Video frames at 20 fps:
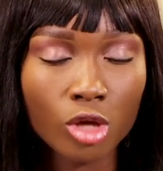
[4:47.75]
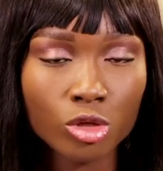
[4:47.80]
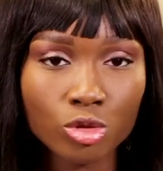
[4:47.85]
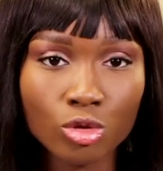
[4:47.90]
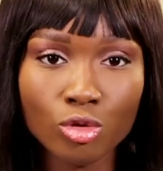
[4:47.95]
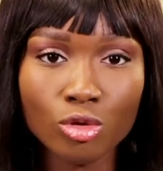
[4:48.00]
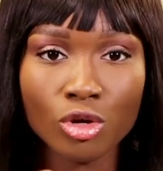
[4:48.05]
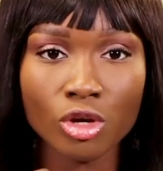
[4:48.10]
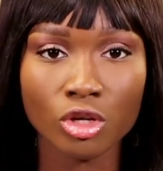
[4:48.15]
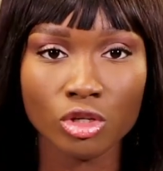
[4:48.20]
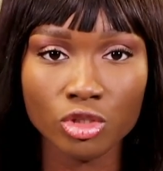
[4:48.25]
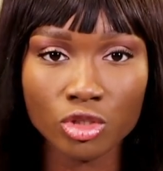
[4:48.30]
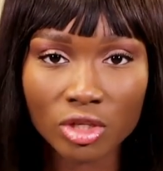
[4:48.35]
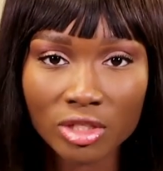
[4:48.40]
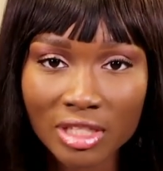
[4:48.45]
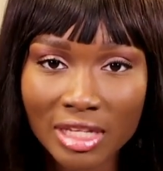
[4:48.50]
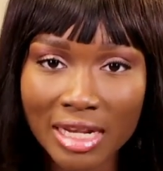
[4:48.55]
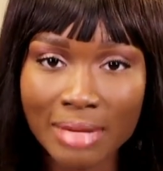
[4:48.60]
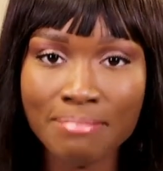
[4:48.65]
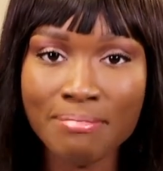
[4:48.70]
So
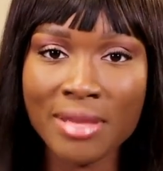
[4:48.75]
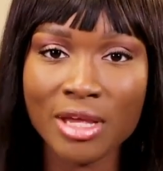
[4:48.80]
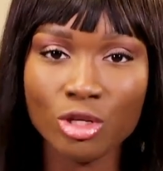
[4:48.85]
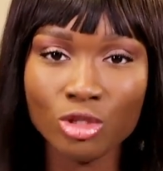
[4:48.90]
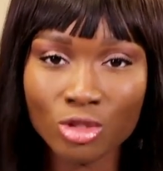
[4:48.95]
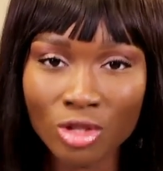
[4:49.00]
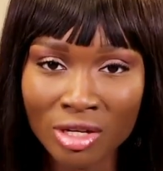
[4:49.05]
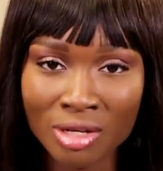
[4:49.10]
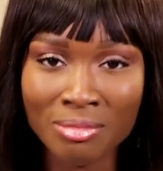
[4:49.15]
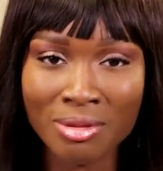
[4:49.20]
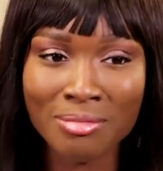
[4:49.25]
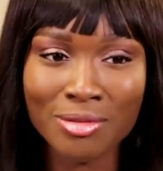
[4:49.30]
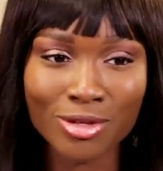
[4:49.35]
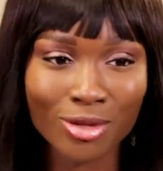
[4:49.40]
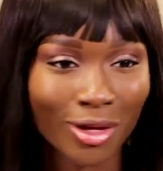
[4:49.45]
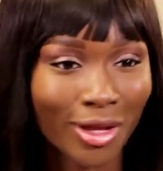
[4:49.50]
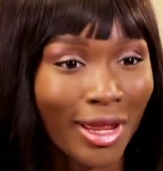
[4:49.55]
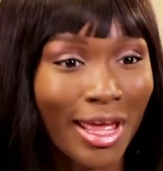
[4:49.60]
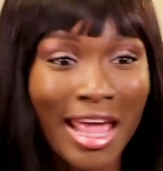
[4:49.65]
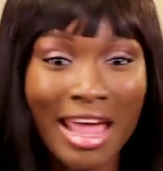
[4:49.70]
just make sure the baby is
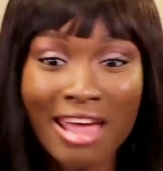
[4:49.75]
sucking.